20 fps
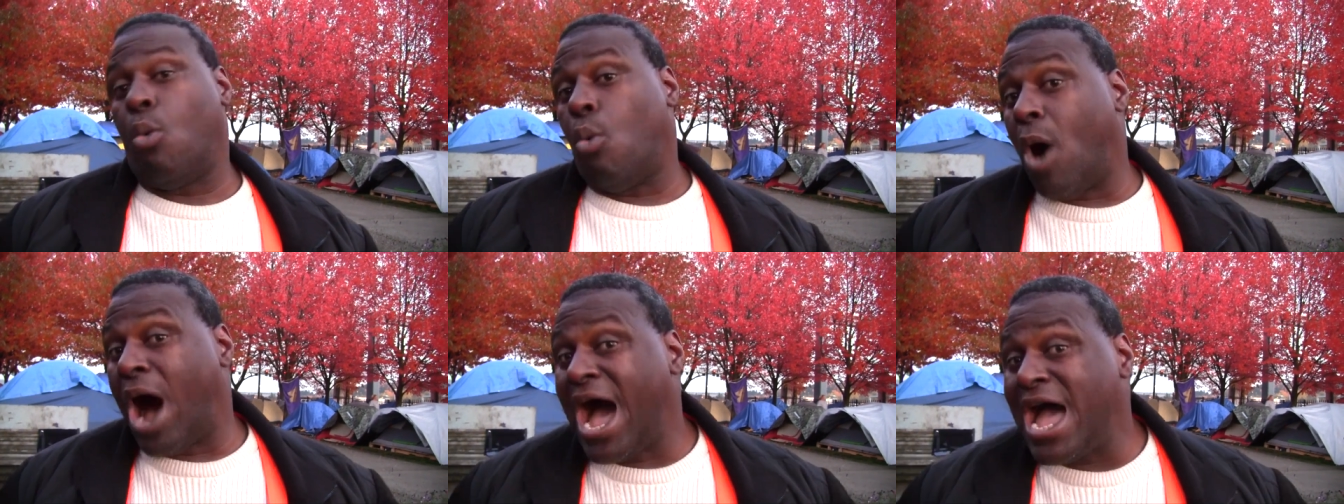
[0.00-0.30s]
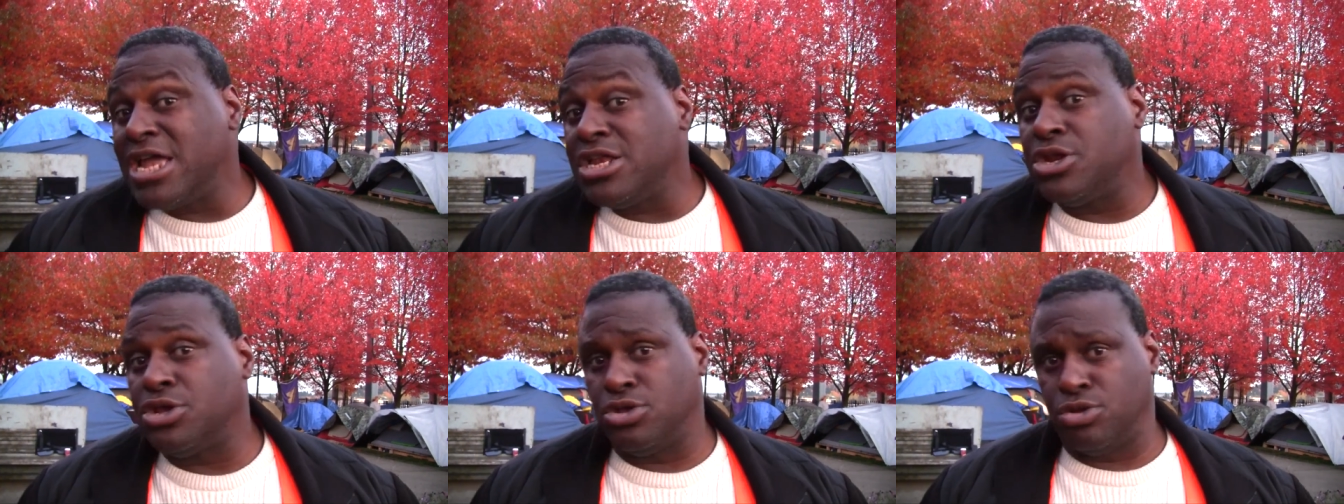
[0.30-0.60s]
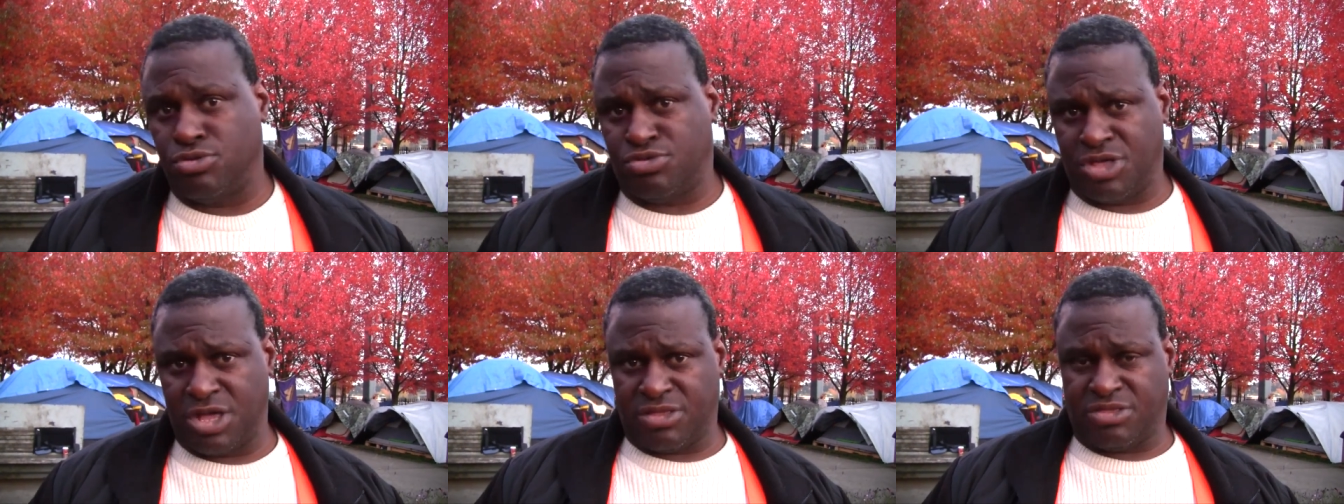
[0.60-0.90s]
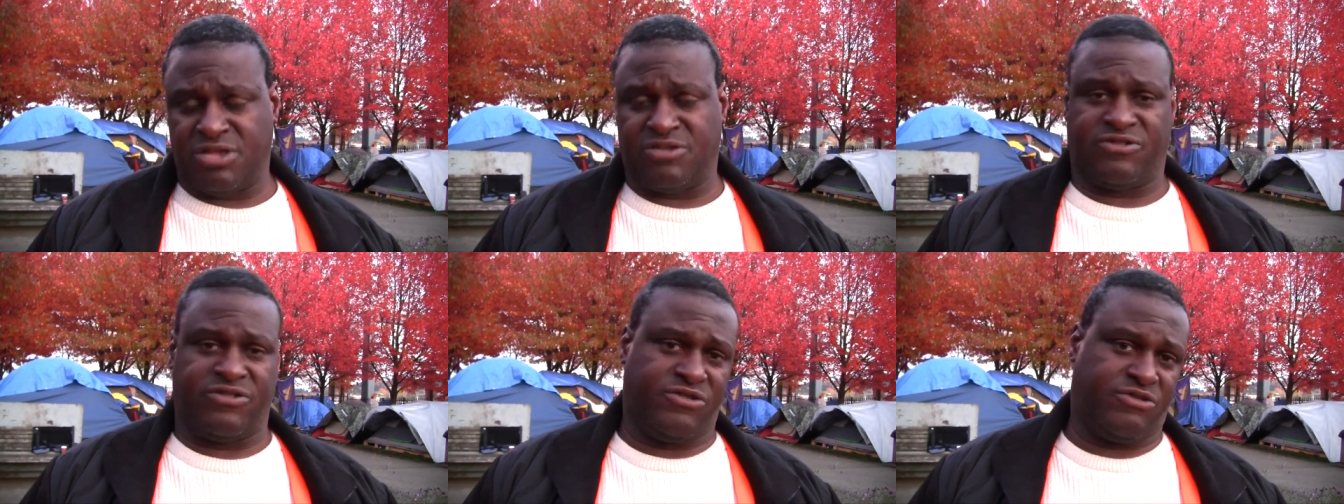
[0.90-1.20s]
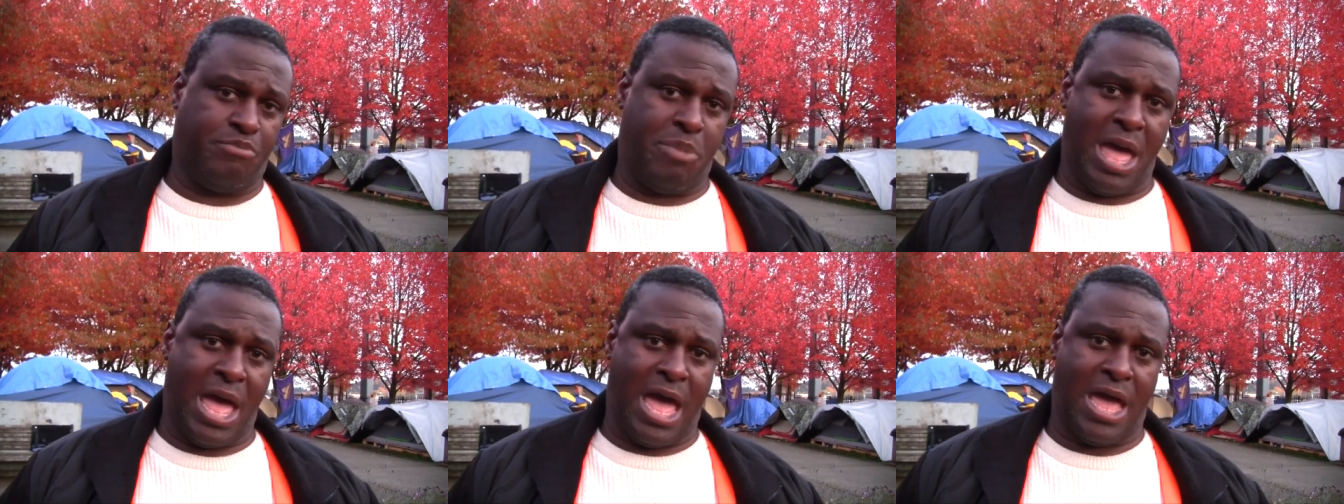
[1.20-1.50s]
why do you think this
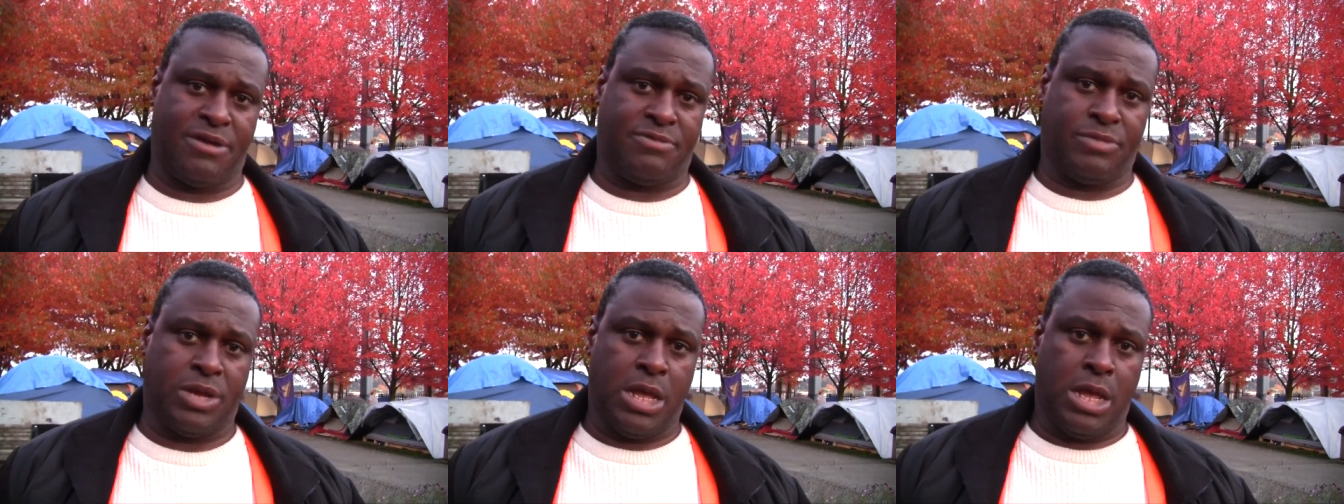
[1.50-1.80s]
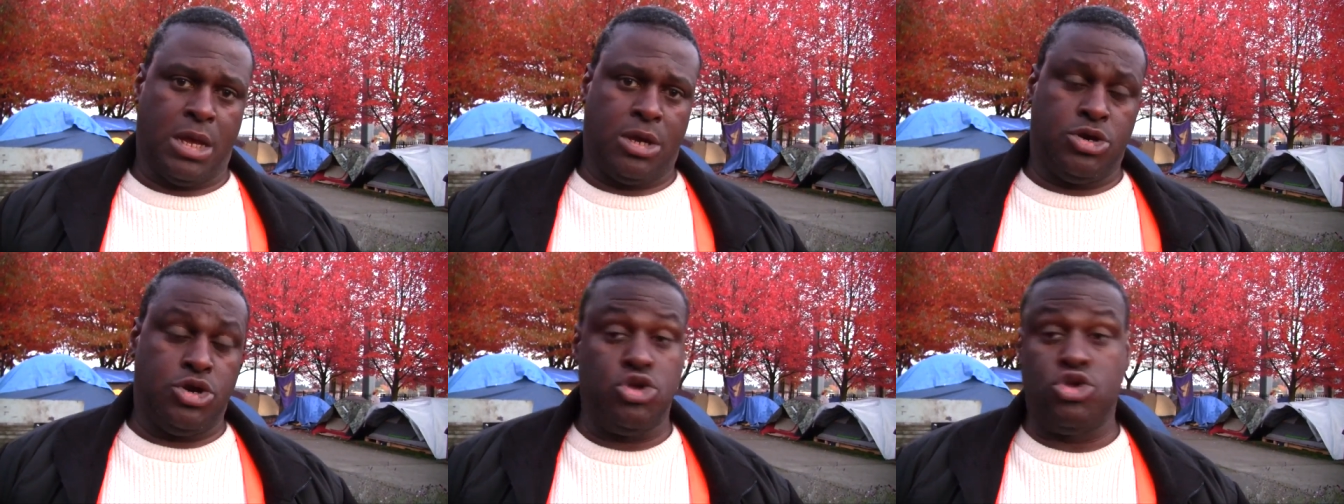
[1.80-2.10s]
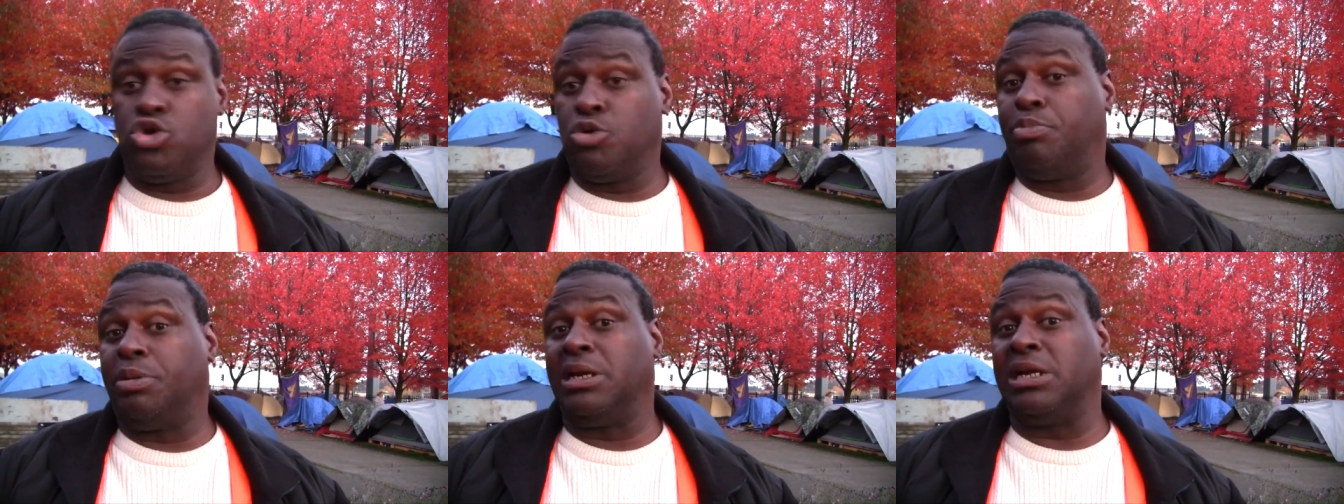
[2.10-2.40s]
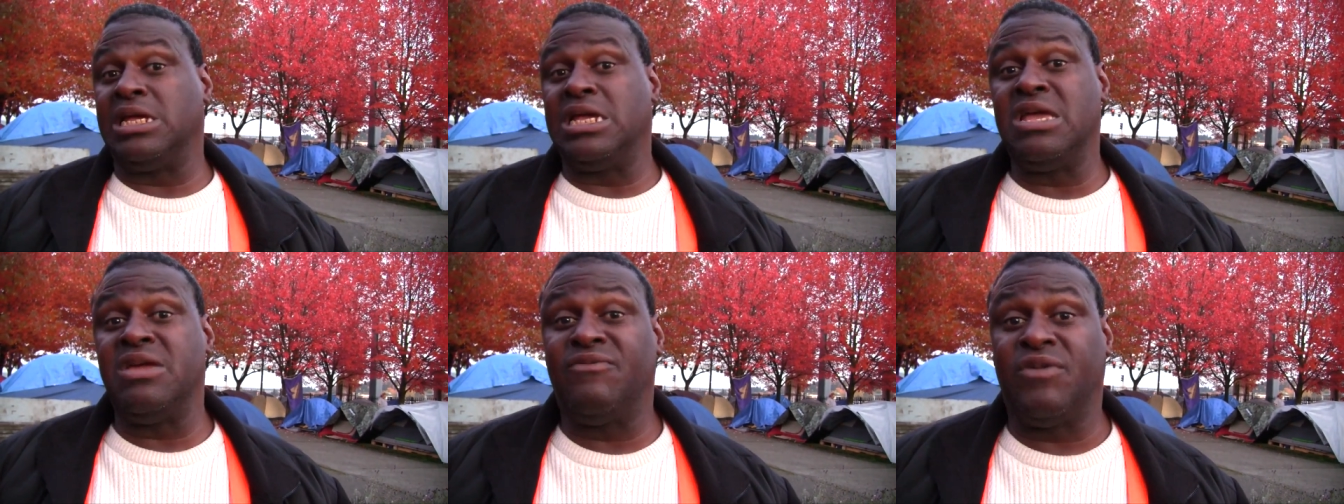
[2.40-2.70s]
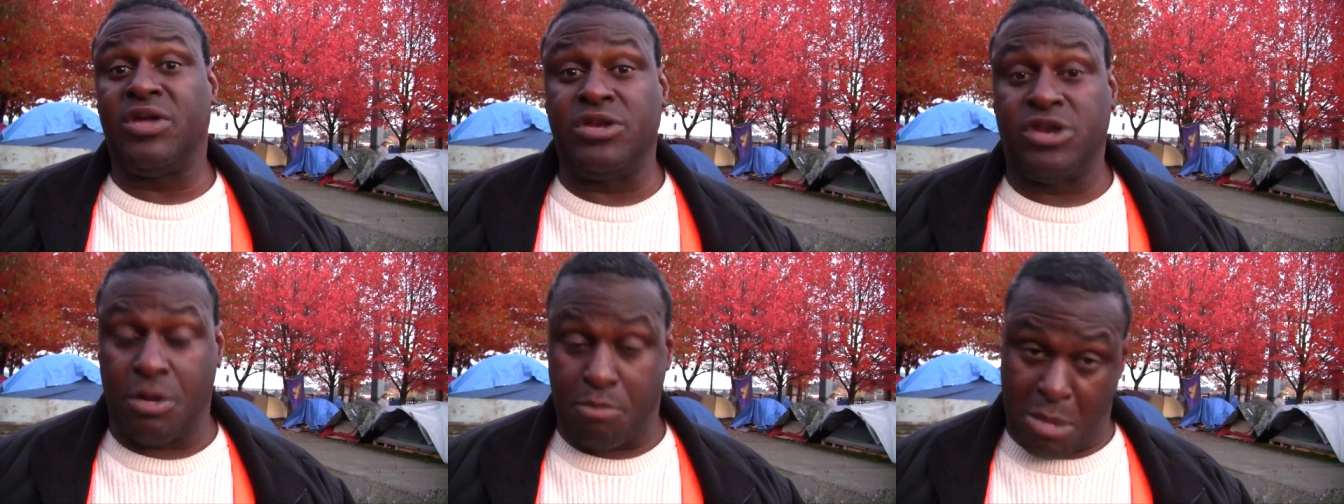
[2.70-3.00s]
is bad? Do you
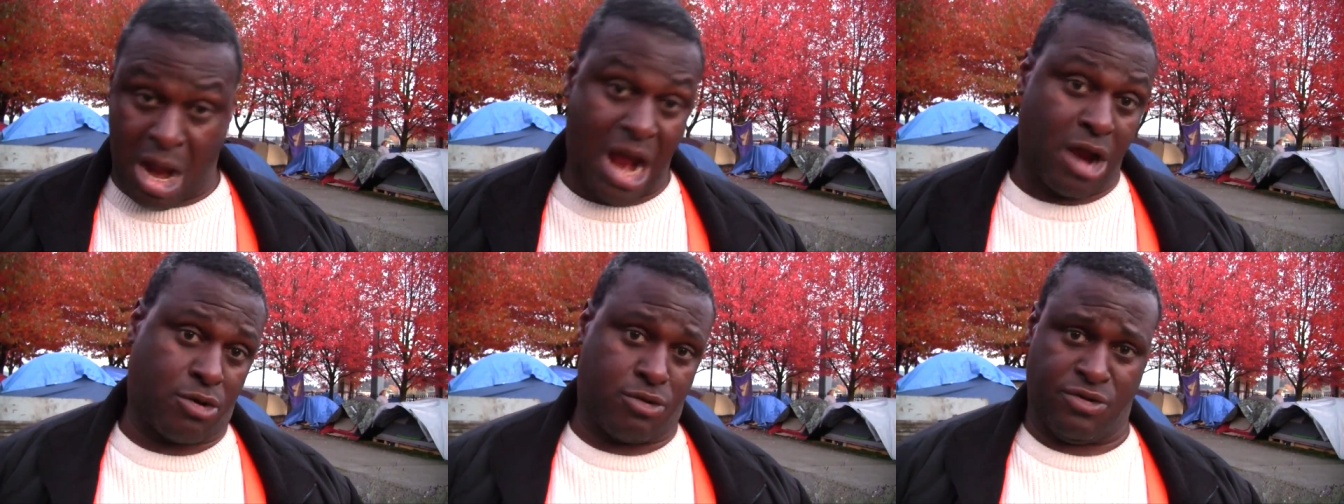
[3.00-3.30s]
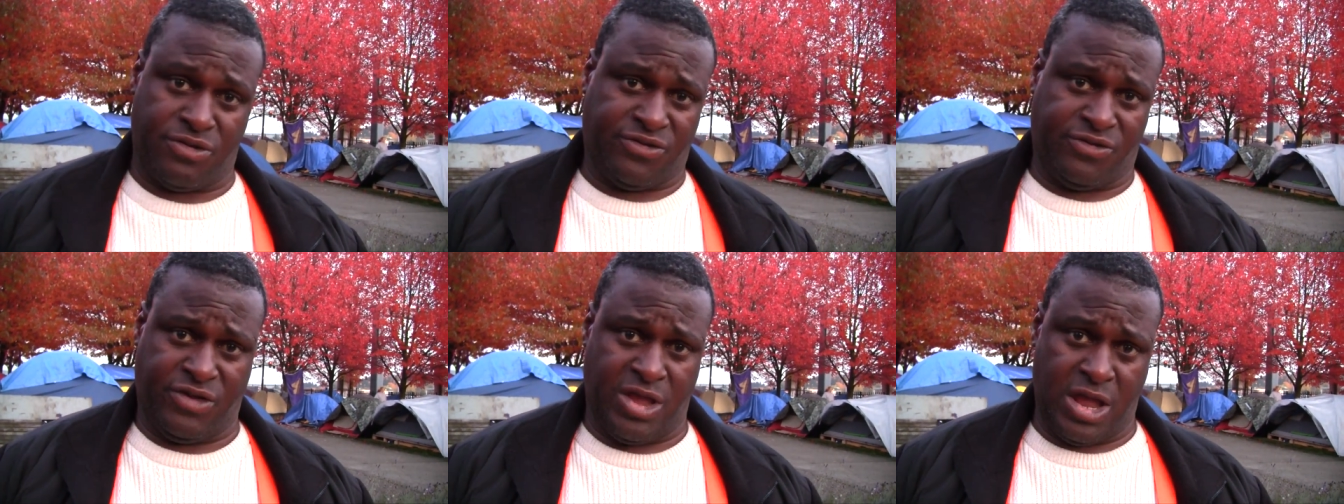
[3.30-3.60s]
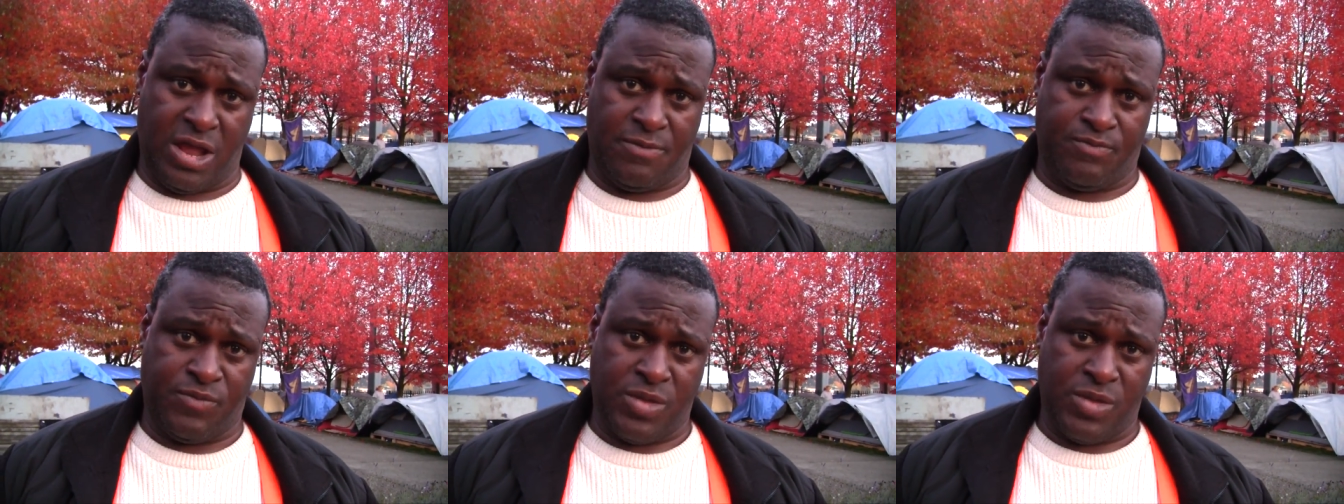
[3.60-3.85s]
believe in democracy?